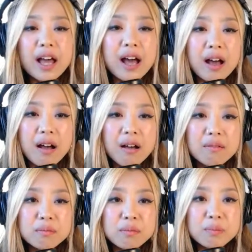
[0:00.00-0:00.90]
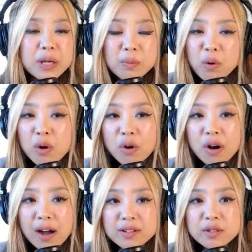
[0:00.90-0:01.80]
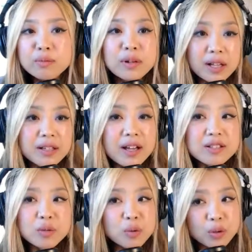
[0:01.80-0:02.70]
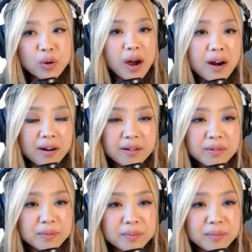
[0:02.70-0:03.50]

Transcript: people actually realize who you are.